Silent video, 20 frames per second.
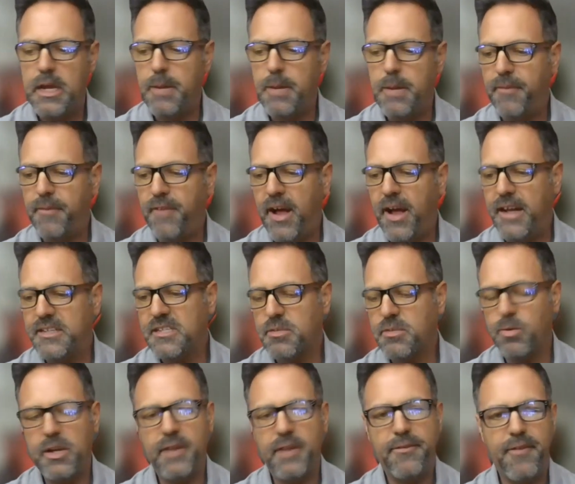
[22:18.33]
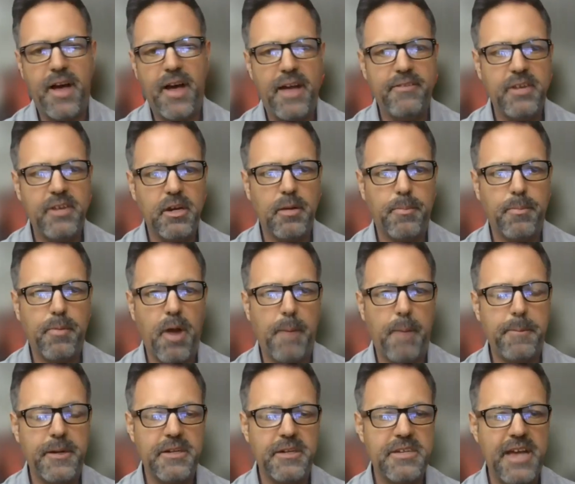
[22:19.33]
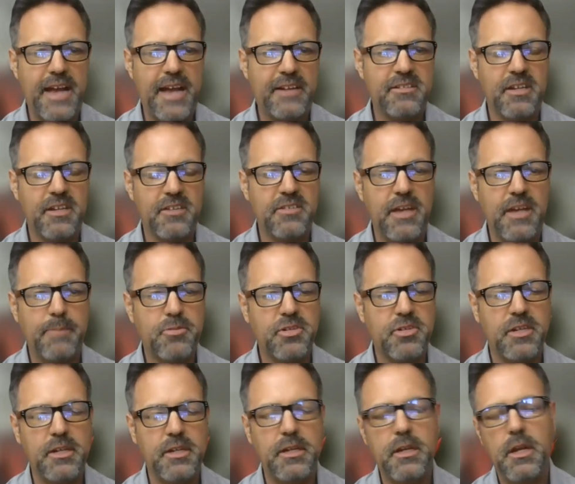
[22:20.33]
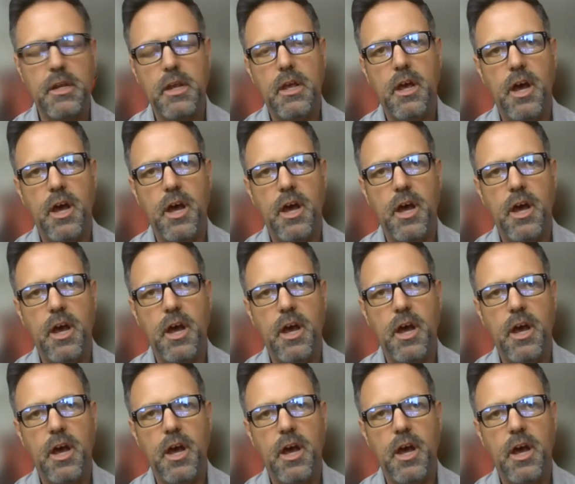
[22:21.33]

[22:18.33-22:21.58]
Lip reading: It provides 3 to 5 year property tax exemption